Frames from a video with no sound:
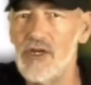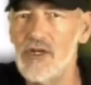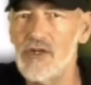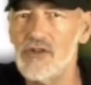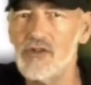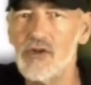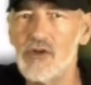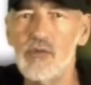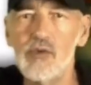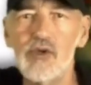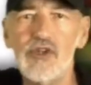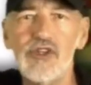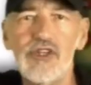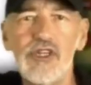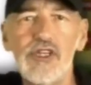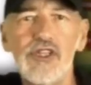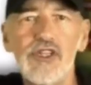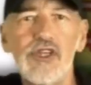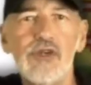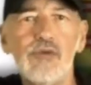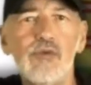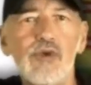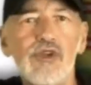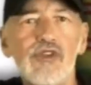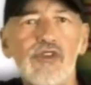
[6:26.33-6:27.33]
So we're
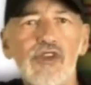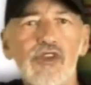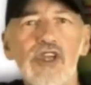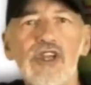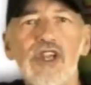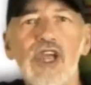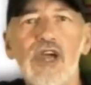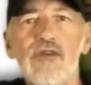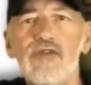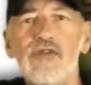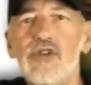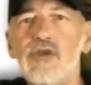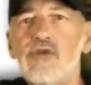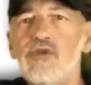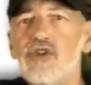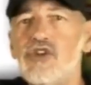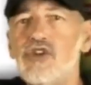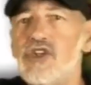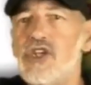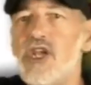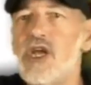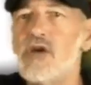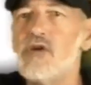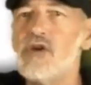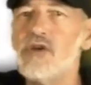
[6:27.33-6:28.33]
dealing with an
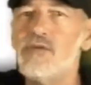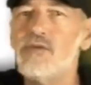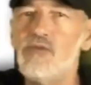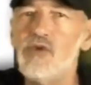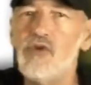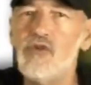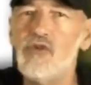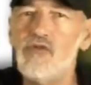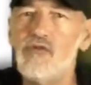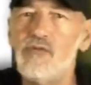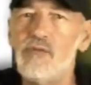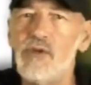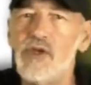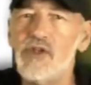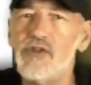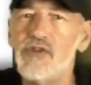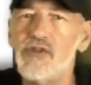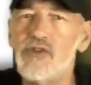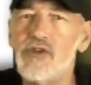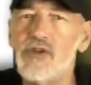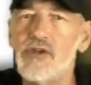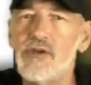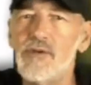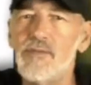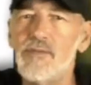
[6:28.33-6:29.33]
evolutionary
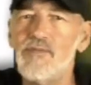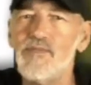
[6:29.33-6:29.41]
movement.